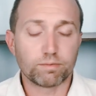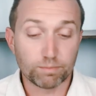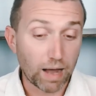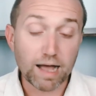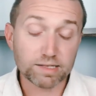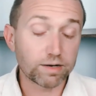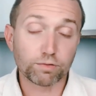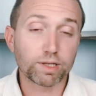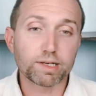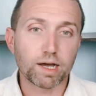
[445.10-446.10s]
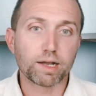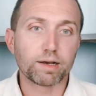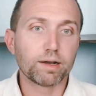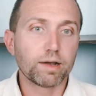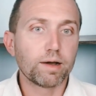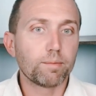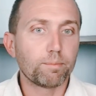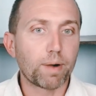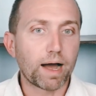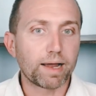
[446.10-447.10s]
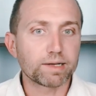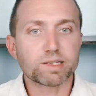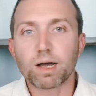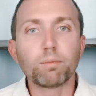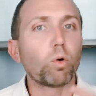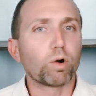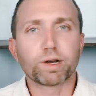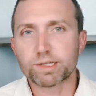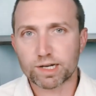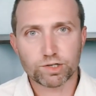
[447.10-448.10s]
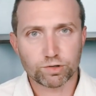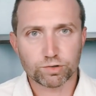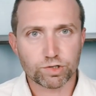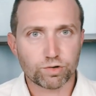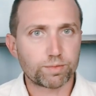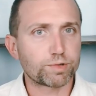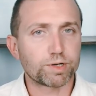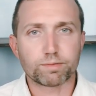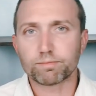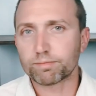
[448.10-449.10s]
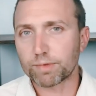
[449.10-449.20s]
positively done by some organizational description.